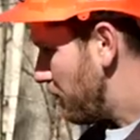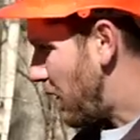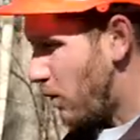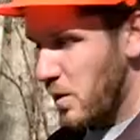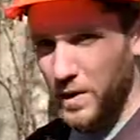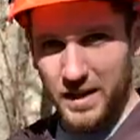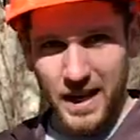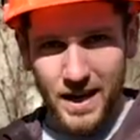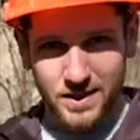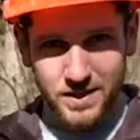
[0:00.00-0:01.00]
But what we
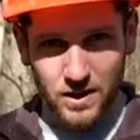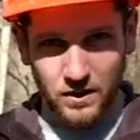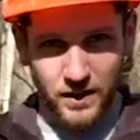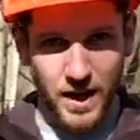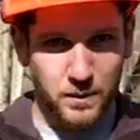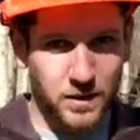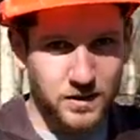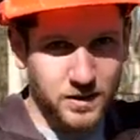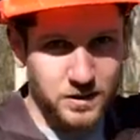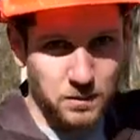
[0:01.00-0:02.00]
can't see off camera
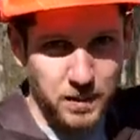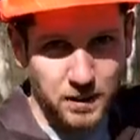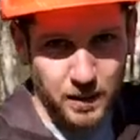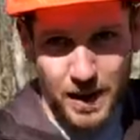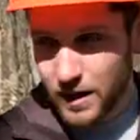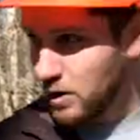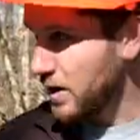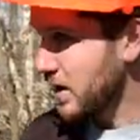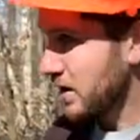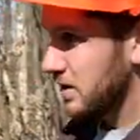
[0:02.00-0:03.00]
is there's a big black
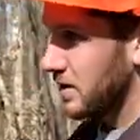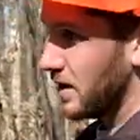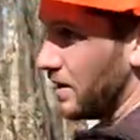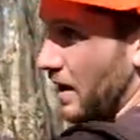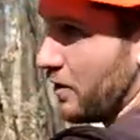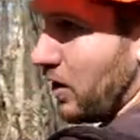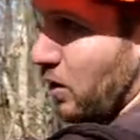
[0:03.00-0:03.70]
oak here, another